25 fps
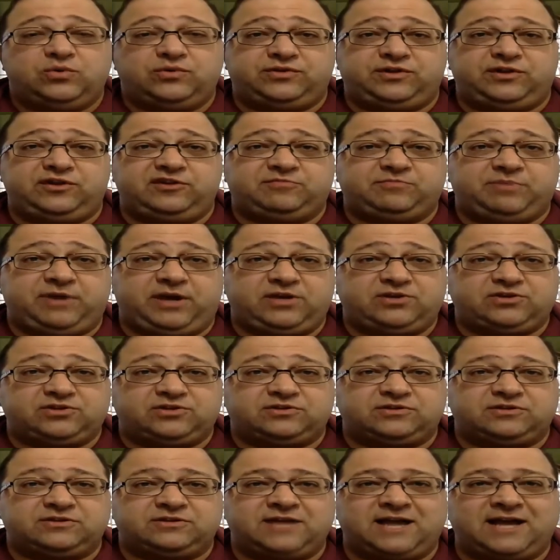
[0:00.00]
with these
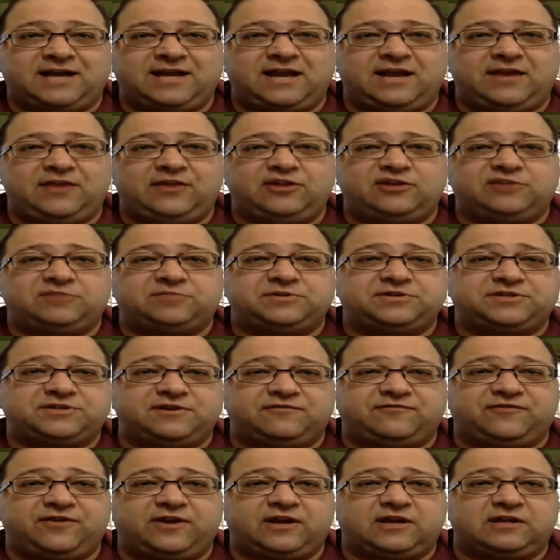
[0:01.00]
patients. Not anything
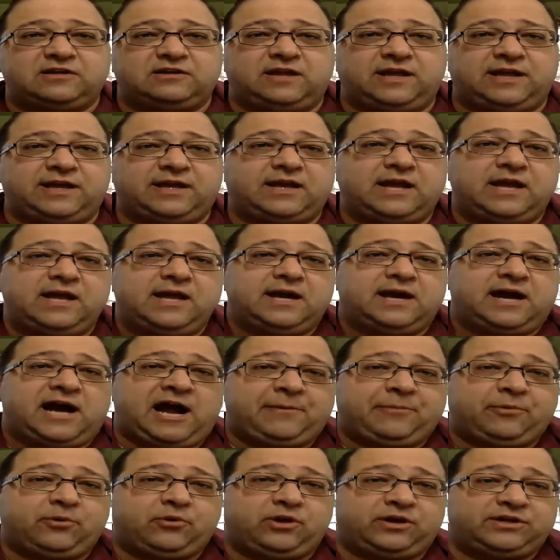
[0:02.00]
specific like
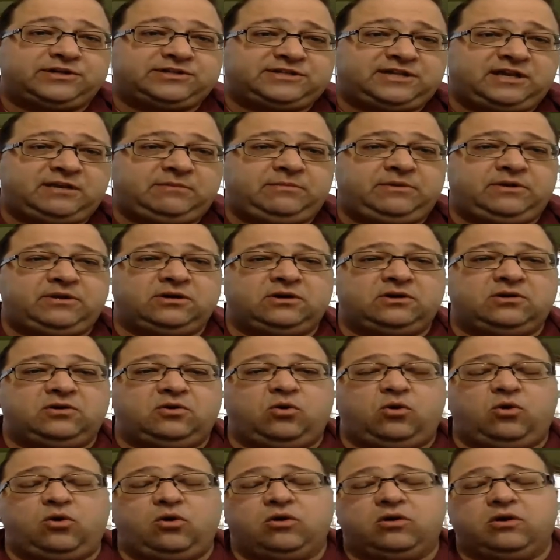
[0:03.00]
hypoglycemia
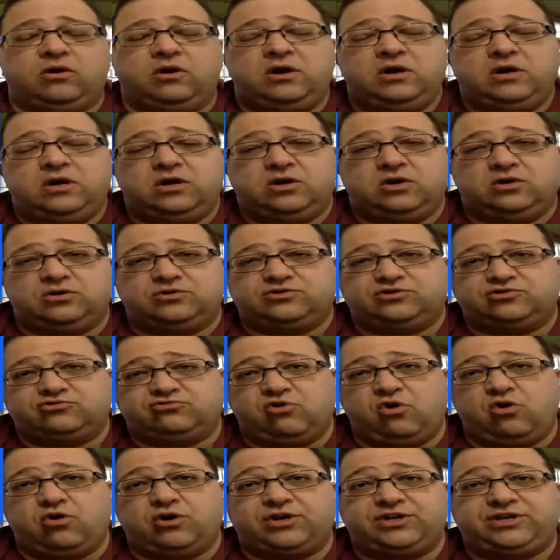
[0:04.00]
or or
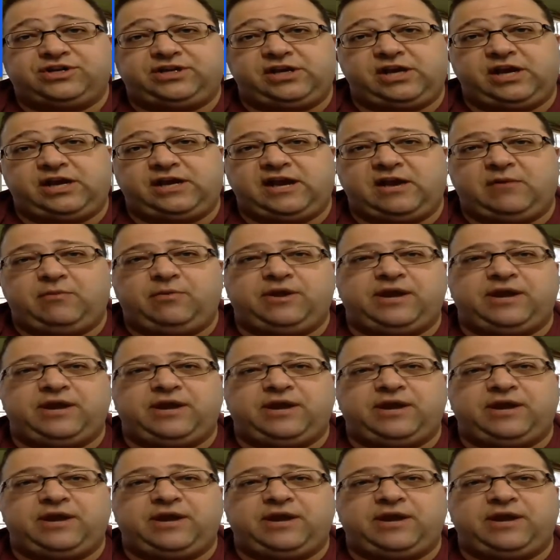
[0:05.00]
stroke and TIA.